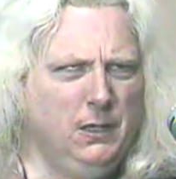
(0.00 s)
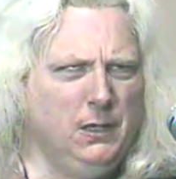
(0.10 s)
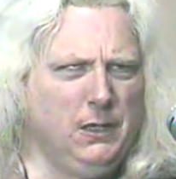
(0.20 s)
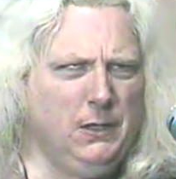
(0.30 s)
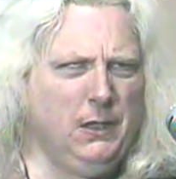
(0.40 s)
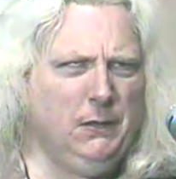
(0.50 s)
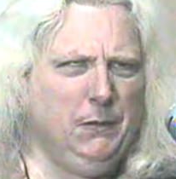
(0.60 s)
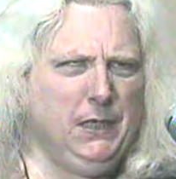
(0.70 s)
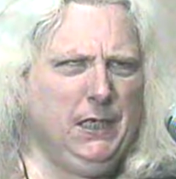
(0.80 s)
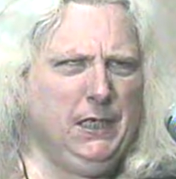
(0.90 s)
so that
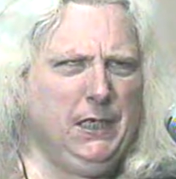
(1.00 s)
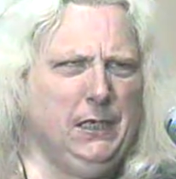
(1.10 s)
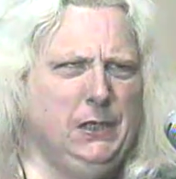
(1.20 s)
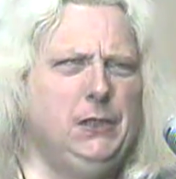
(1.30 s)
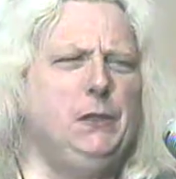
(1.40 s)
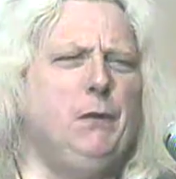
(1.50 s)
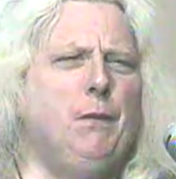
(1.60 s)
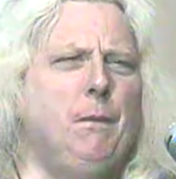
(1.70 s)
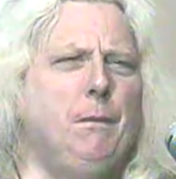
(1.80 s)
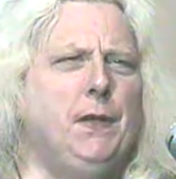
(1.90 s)
we can get you
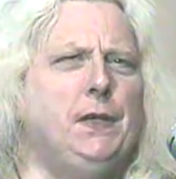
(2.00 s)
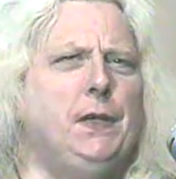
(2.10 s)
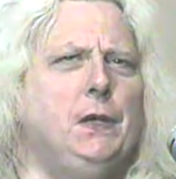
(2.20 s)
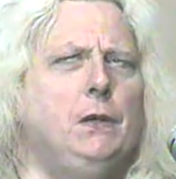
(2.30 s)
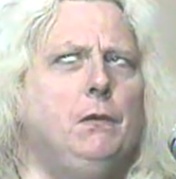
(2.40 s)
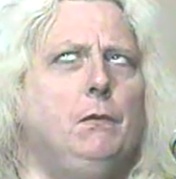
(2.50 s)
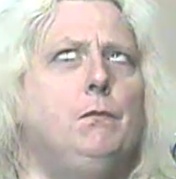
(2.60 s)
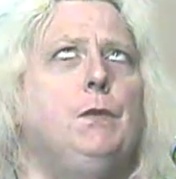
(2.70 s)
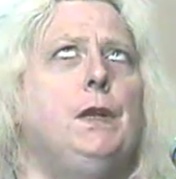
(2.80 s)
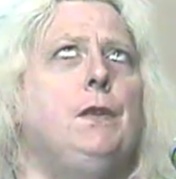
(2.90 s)
familiar
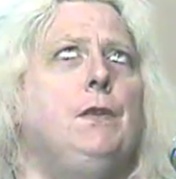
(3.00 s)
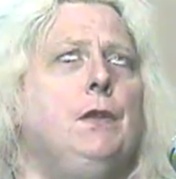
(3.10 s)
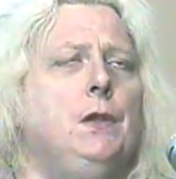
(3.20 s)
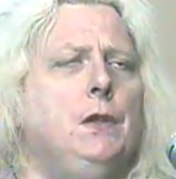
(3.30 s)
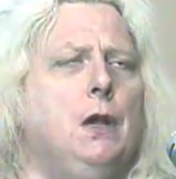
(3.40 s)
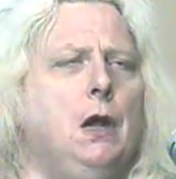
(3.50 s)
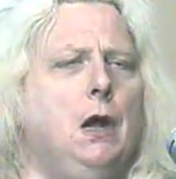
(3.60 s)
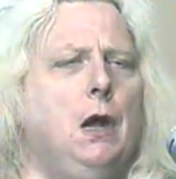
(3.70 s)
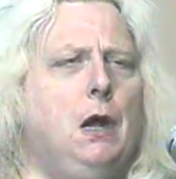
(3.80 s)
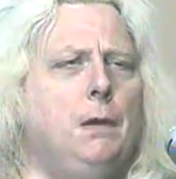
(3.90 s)
with
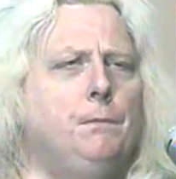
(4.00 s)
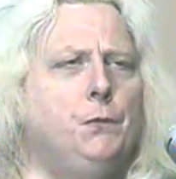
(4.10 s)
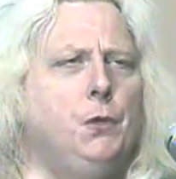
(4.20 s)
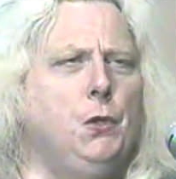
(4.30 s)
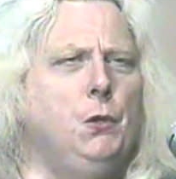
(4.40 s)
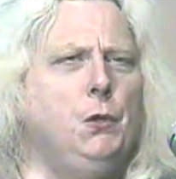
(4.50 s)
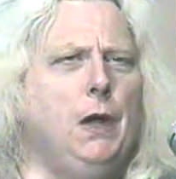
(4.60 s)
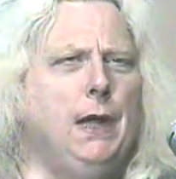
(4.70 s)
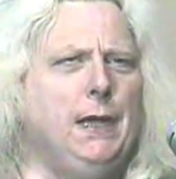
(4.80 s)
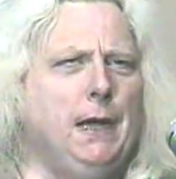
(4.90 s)
um, who
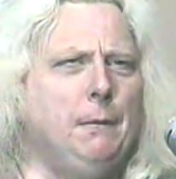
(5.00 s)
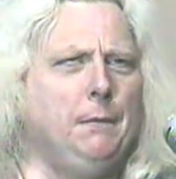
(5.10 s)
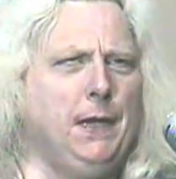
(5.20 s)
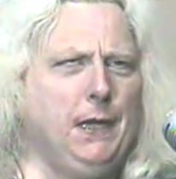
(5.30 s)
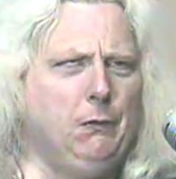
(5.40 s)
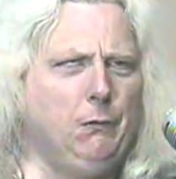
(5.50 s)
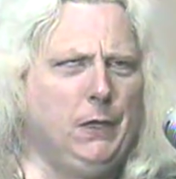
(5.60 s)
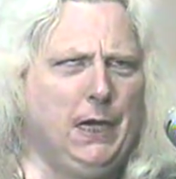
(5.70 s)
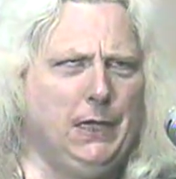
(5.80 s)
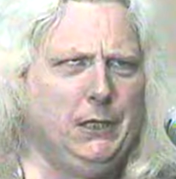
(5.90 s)
I am and
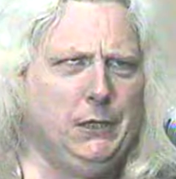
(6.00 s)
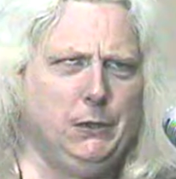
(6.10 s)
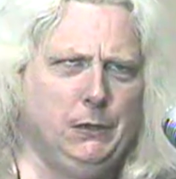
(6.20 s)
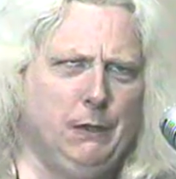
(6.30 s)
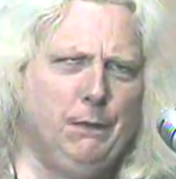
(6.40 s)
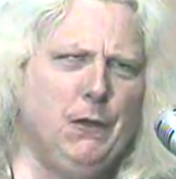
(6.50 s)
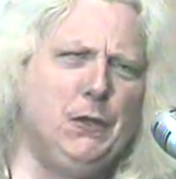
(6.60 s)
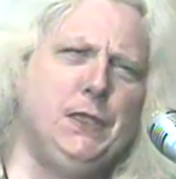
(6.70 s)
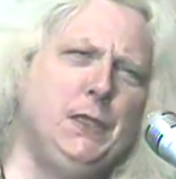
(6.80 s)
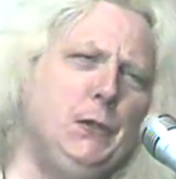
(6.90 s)
what I do. Now, for
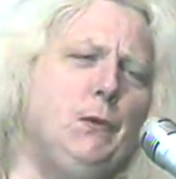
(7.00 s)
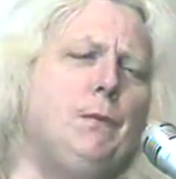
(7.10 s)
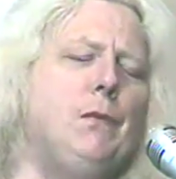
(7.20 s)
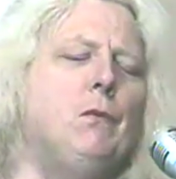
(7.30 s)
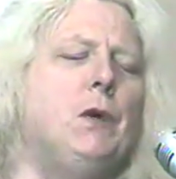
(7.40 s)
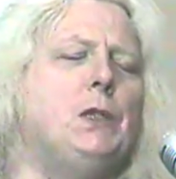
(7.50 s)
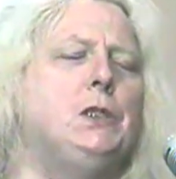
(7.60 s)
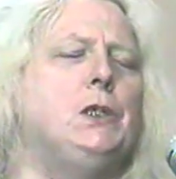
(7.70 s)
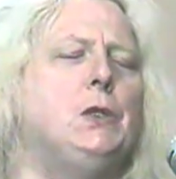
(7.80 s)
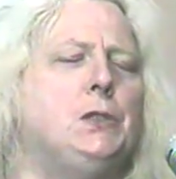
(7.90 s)
those of you who've been
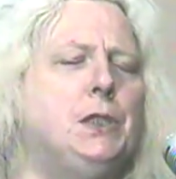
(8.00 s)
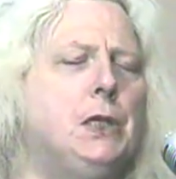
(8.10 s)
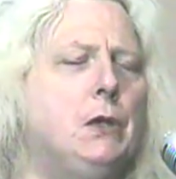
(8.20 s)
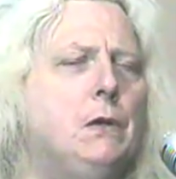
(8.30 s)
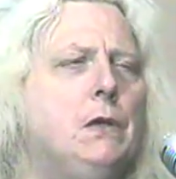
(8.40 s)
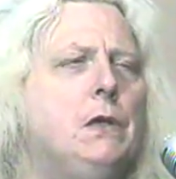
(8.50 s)
watching her channel